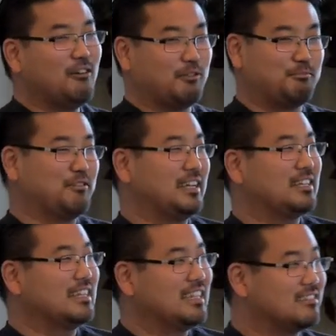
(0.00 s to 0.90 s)
would
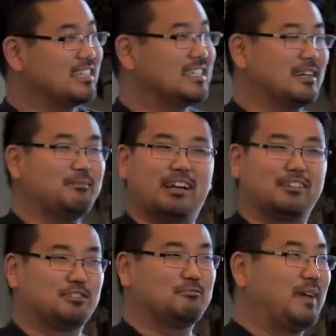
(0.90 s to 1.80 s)
bring little things up that
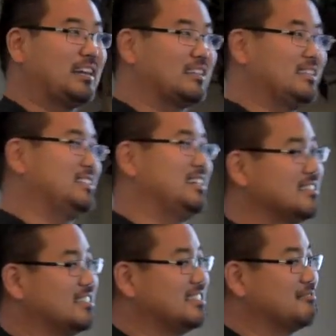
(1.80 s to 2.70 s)
could dramatically change
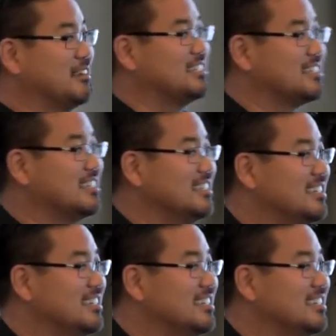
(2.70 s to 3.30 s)
a situation.